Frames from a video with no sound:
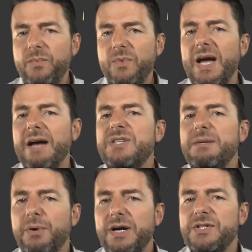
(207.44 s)
have
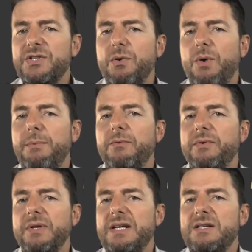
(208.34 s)
seen prices go up over the
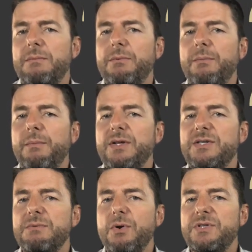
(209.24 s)
last couple of months
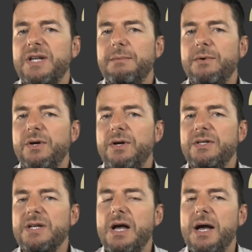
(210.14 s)
in most
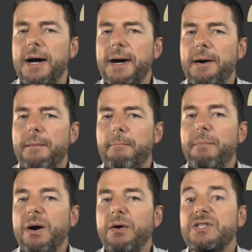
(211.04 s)
neighborhoods,
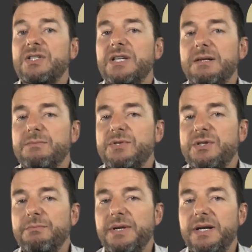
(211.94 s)
but it seems to
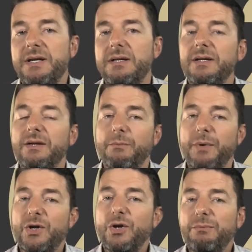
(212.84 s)
be, we
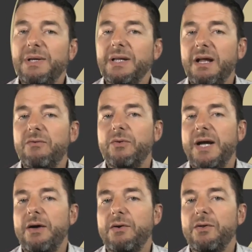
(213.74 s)
could be leveling
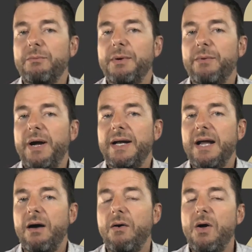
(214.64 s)
out a little bit right
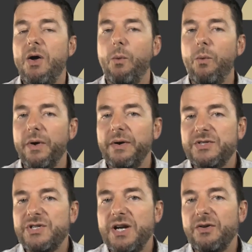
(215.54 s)
now. One of the
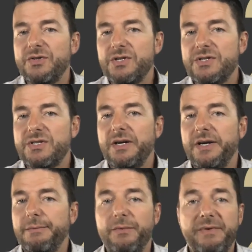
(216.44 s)
challenges,
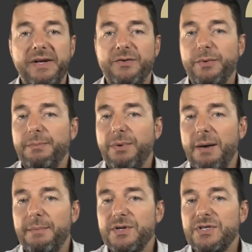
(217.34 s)
we've had 3
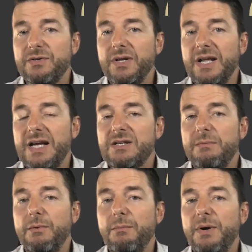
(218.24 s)
properties here in the last
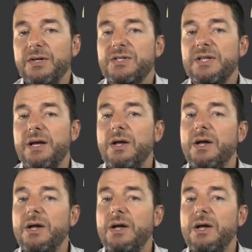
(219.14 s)
couple of months that